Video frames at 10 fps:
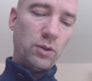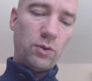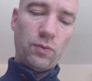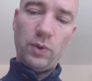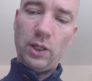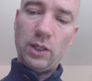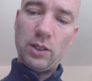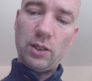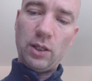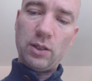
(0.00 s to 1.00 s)

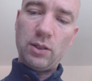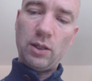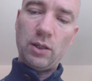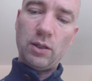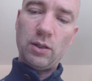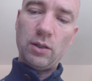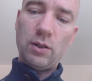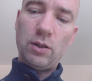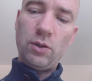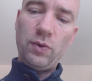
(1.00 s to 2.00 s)

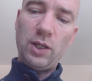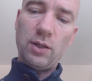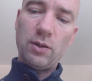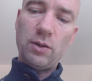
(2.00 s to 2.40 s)
363.